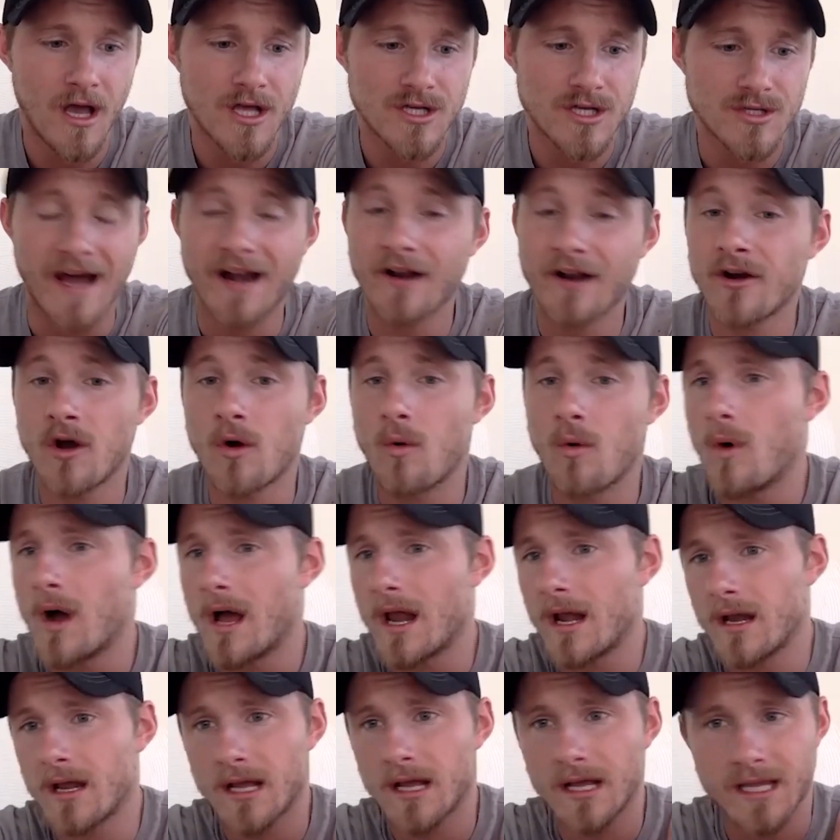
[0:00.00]
so I don't know
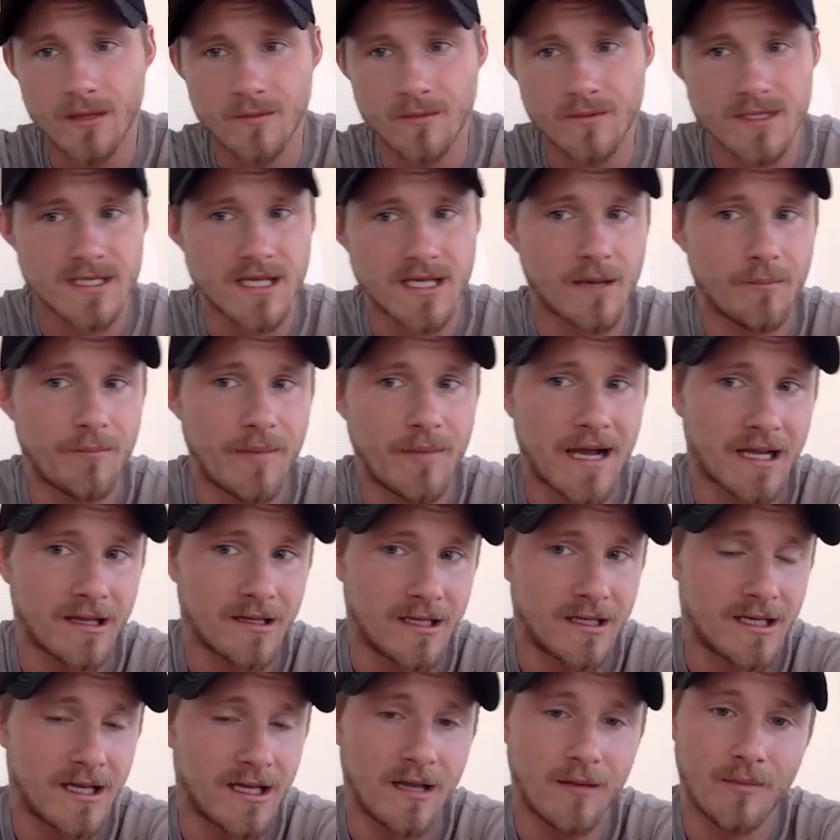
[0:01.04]
what he was like back in
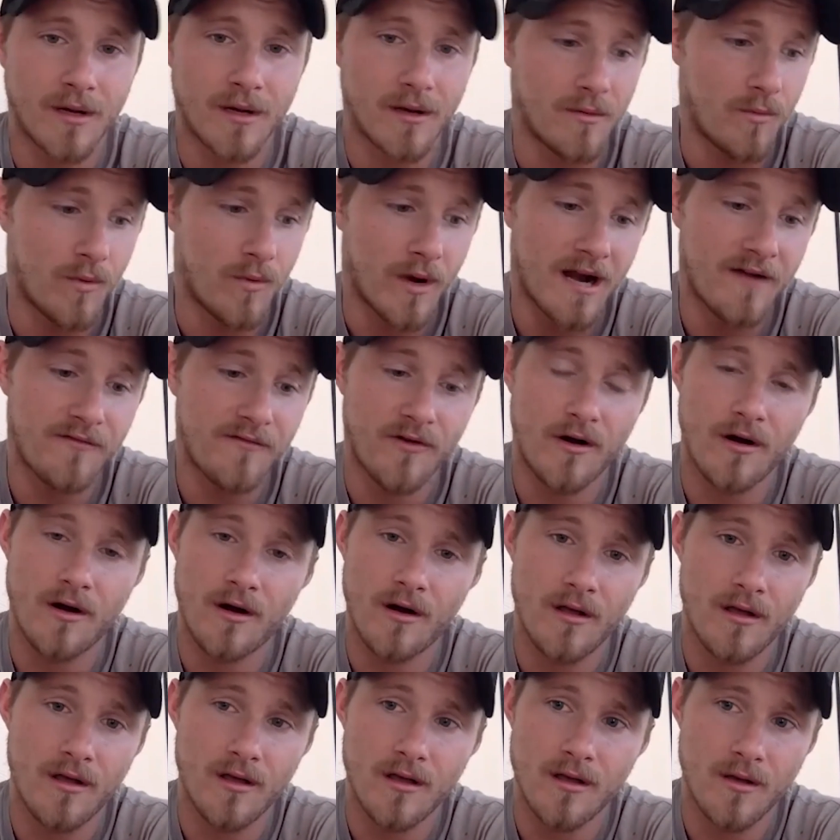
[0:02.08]
the day, but
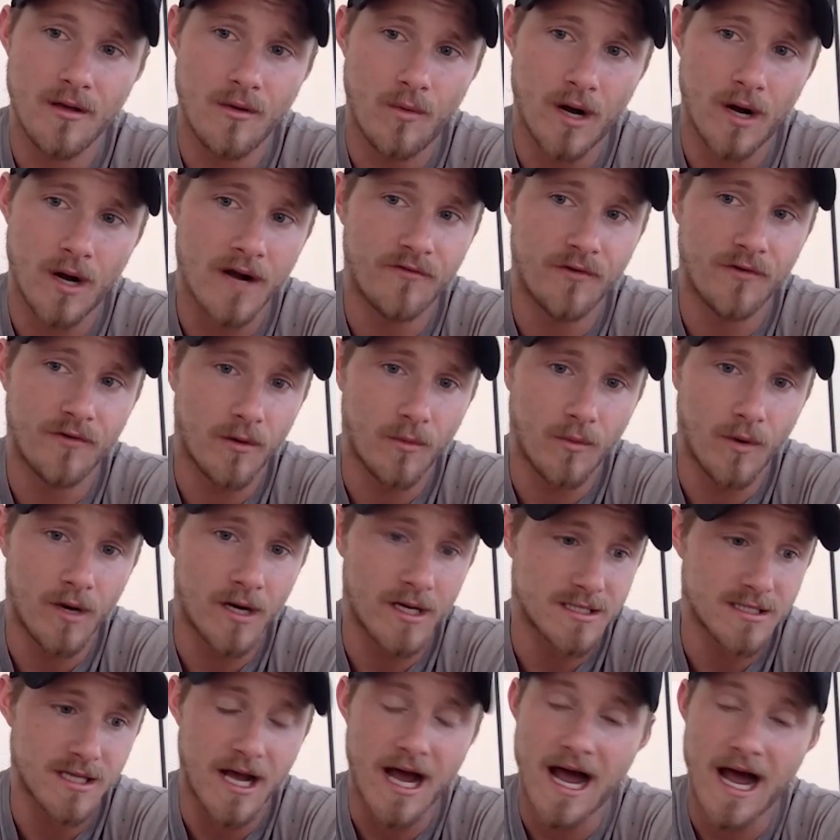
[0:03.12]
whatever it was,